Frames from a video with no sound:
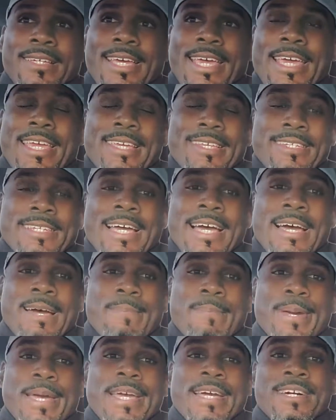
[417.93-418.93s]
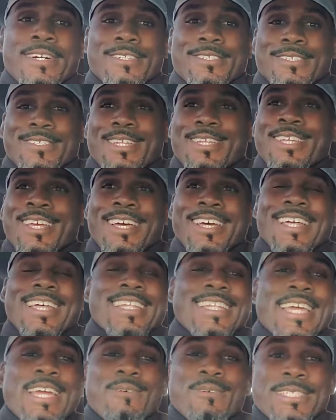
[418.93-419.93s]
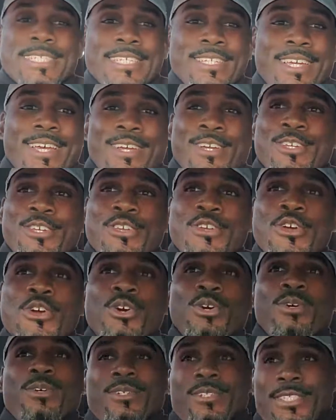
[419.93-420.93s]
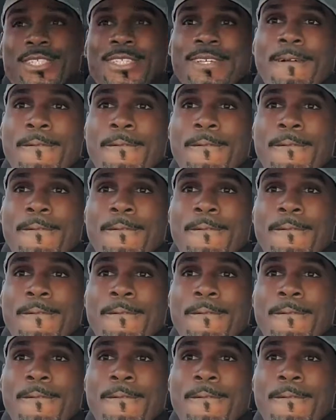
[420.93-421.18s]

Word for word: eight, nine pounds. This, thought thing was huge,